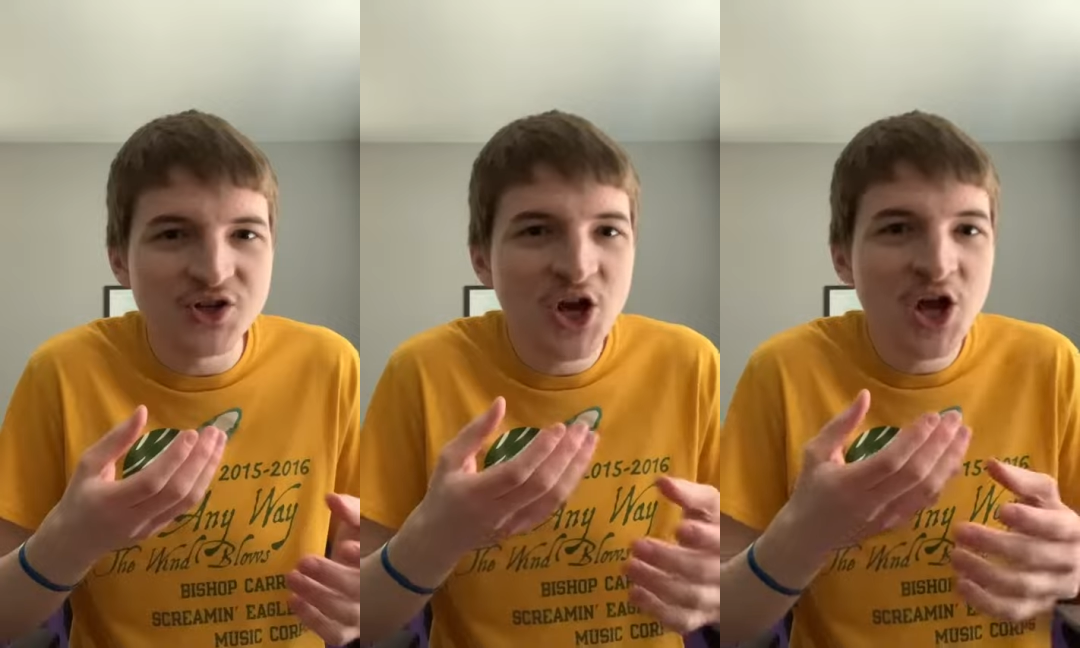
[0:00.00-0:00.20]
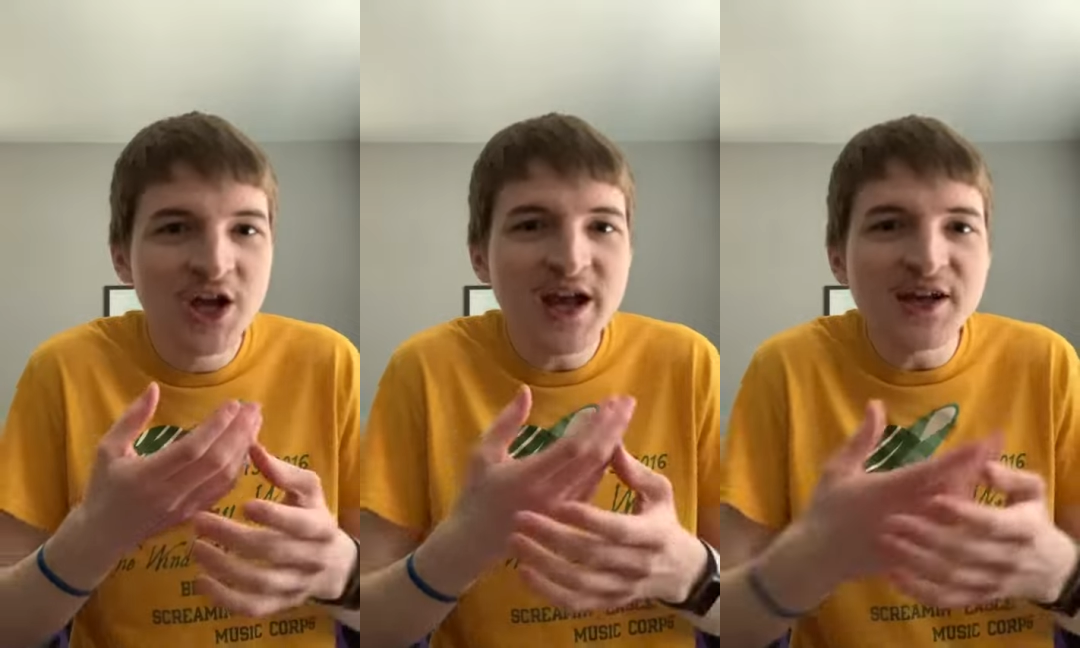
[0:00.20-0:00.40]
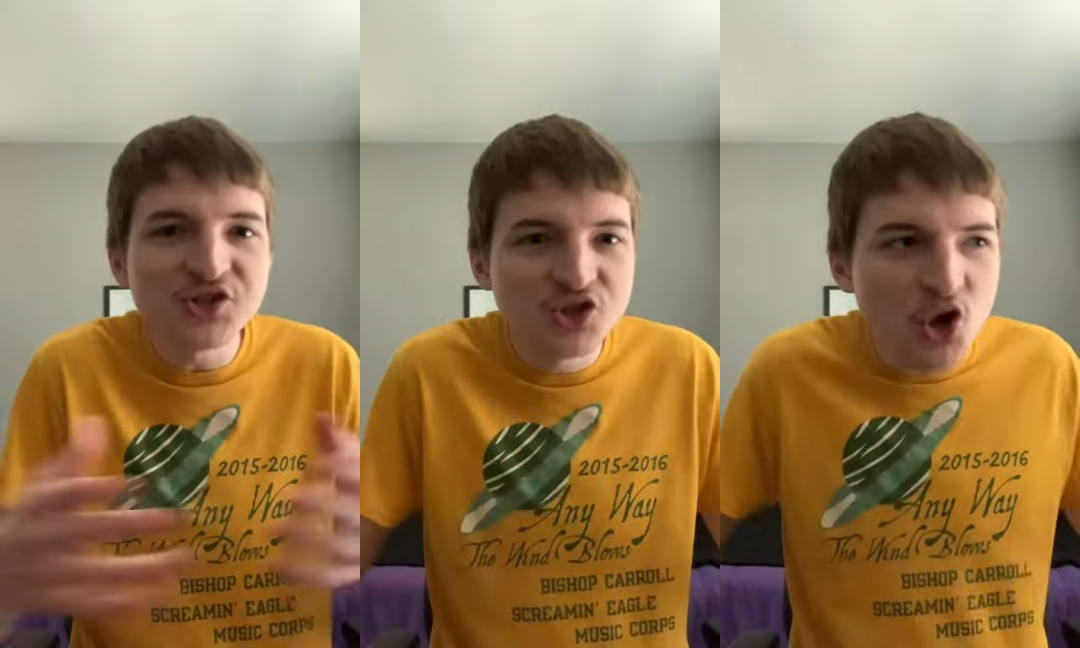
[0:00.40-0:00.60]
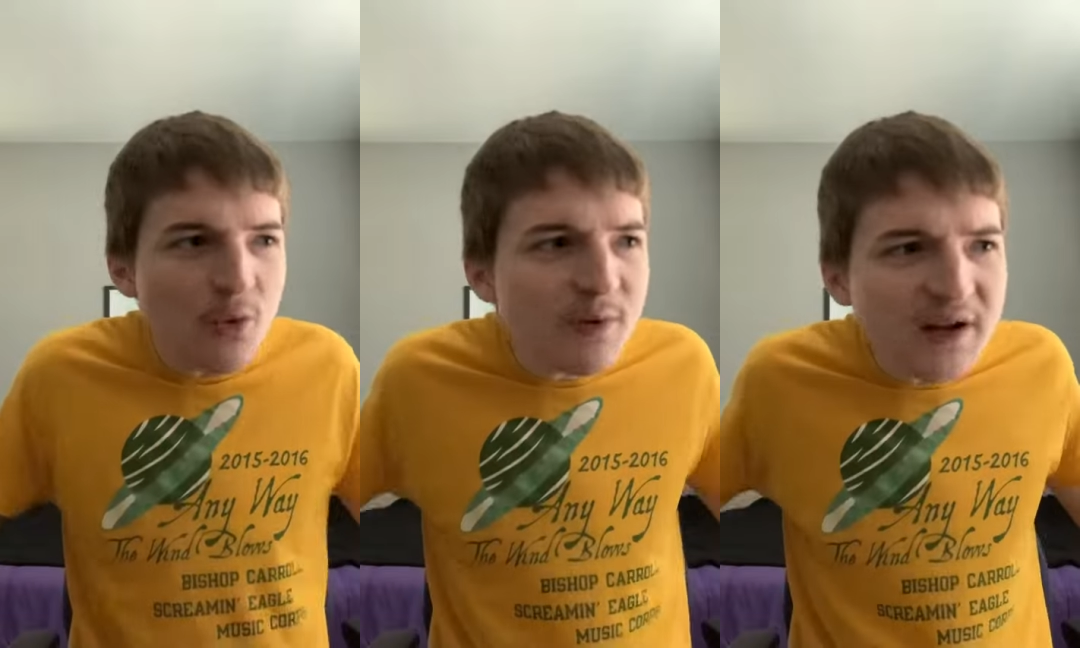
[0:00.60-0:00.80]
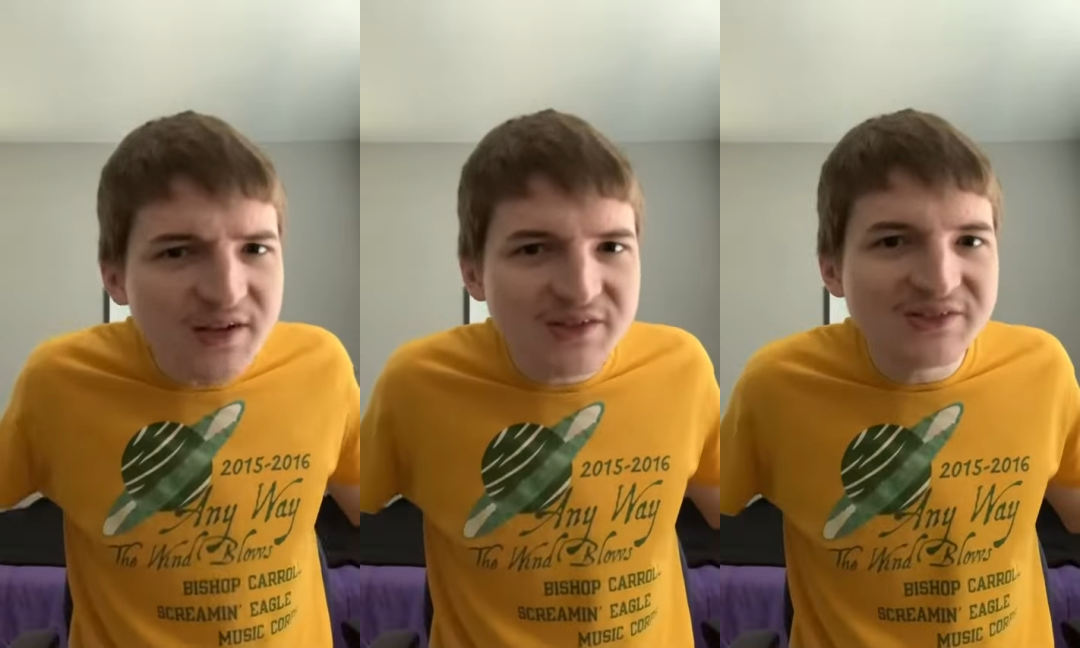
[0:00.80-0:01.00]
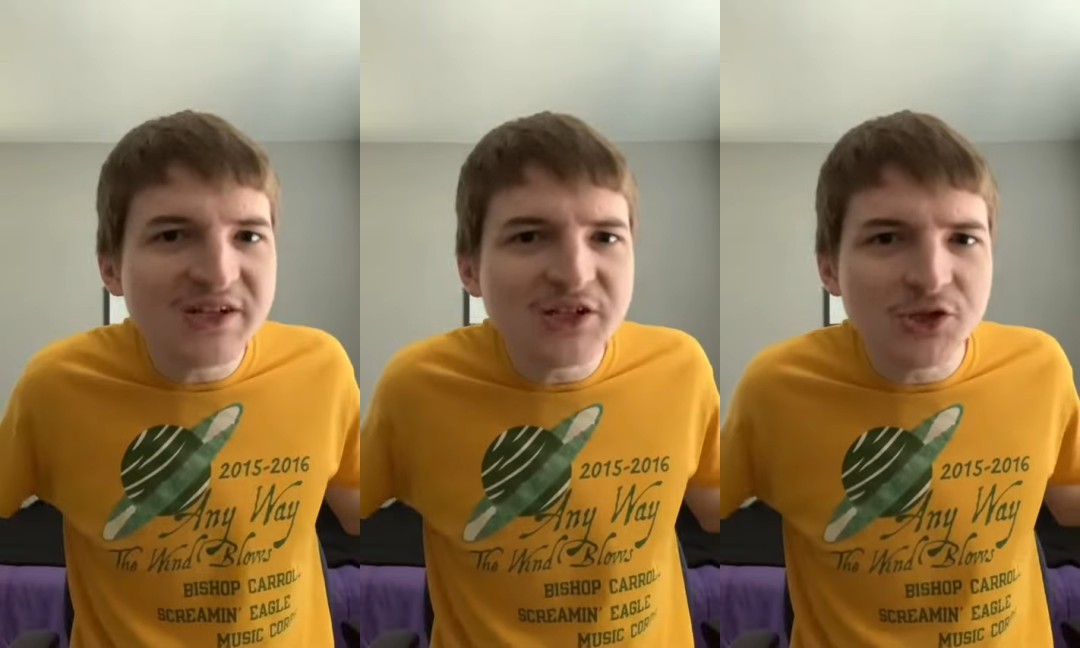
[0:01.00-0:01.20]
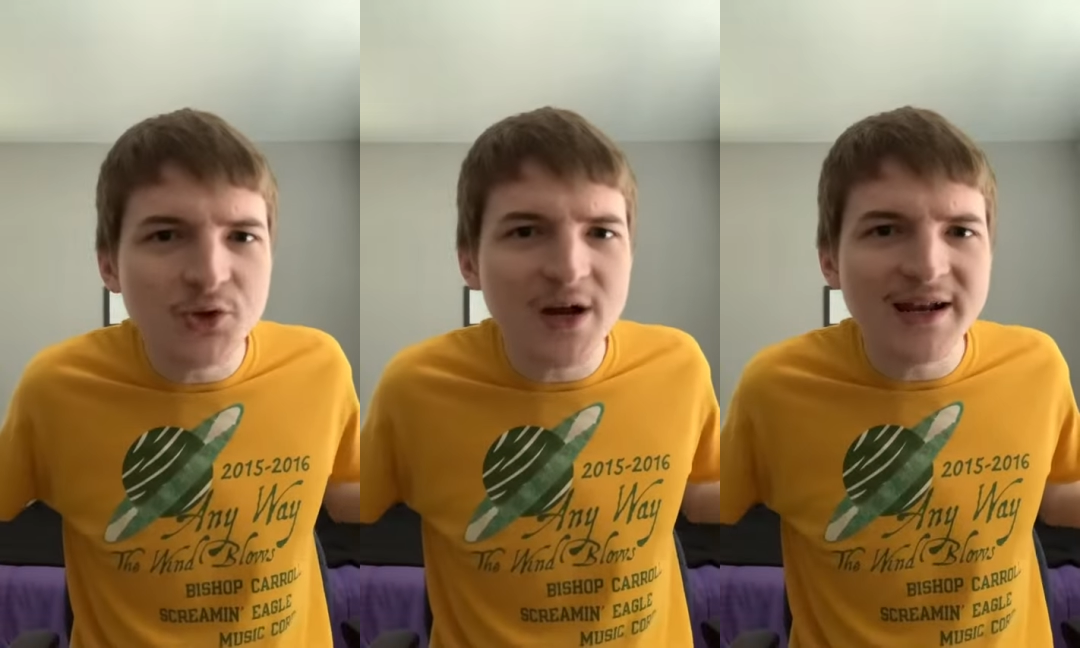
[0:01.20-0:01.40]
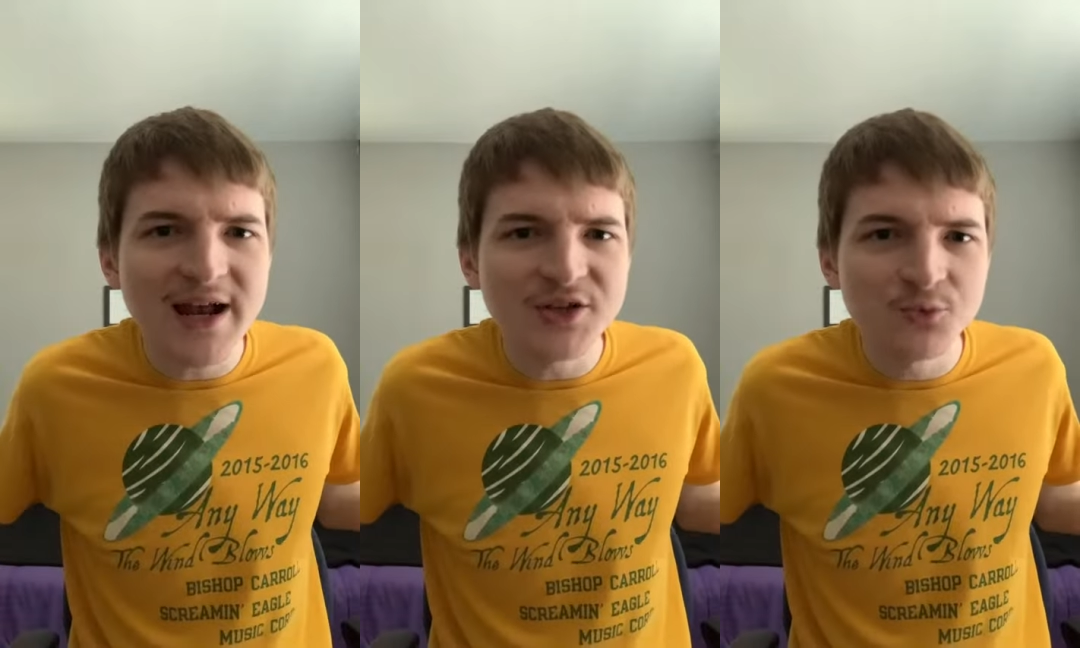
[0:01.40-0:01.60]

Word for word: Guys, nobody in sixth grade has